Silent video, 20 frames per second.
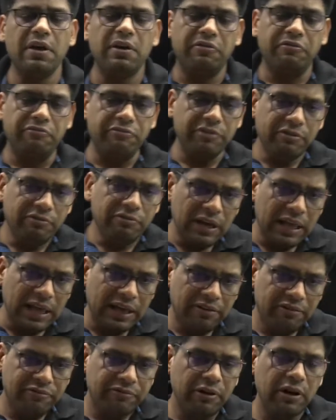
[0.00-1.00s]
we will
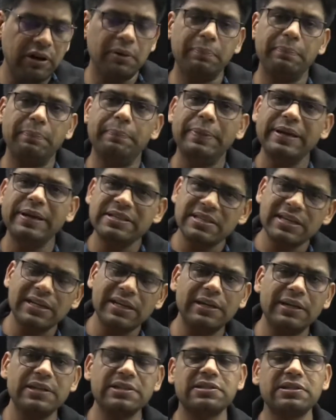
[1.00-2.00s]
have a basic
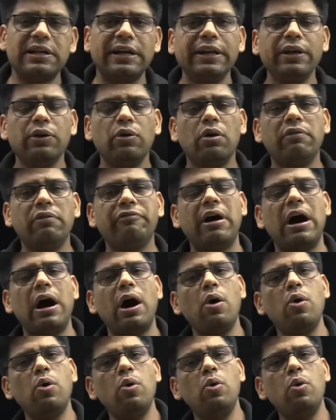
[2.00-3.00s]
understanding of
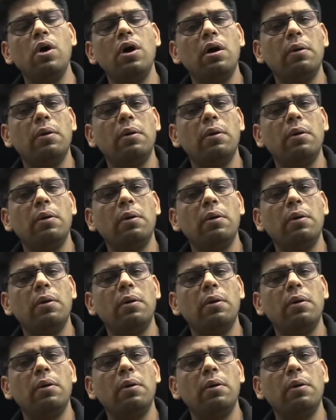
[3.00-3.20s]
how